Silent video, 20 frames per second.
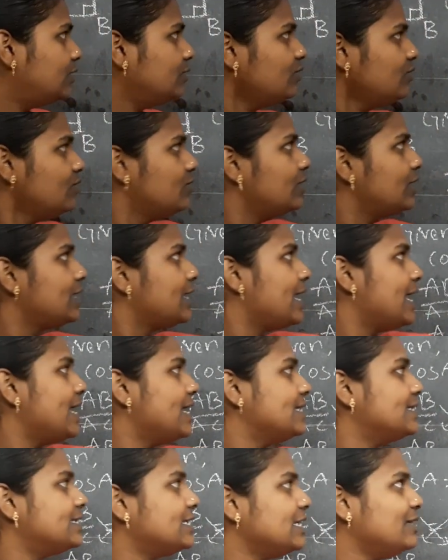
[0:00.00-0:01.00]
to
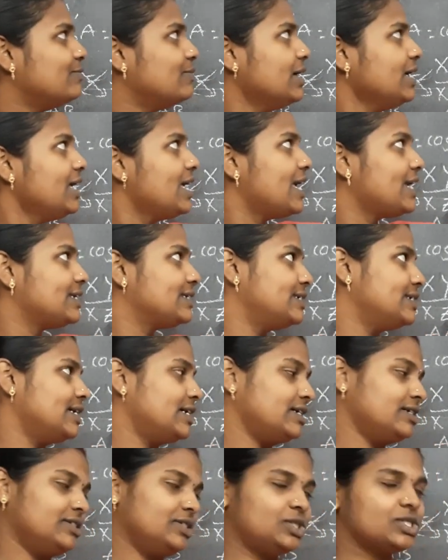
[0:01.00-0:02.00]
AC by
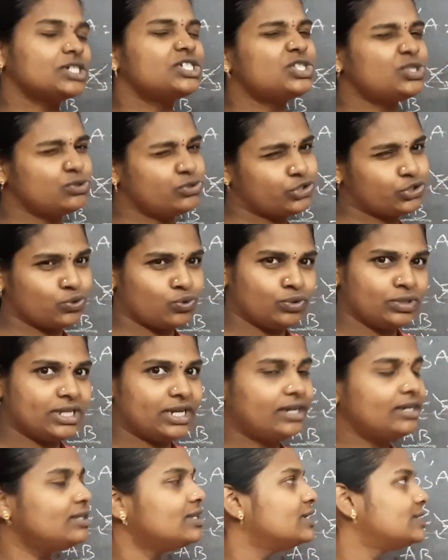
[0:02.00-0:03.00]
XZ, just to show
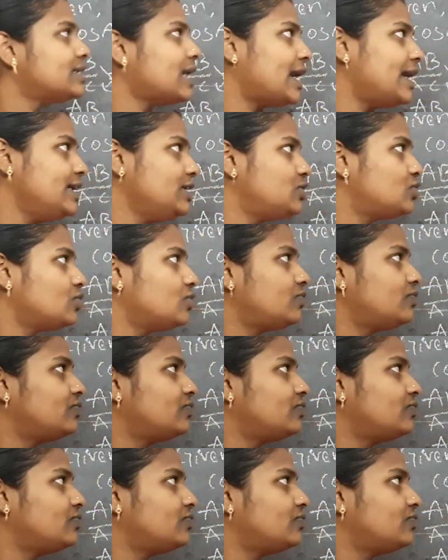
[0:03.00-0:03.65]
that the sides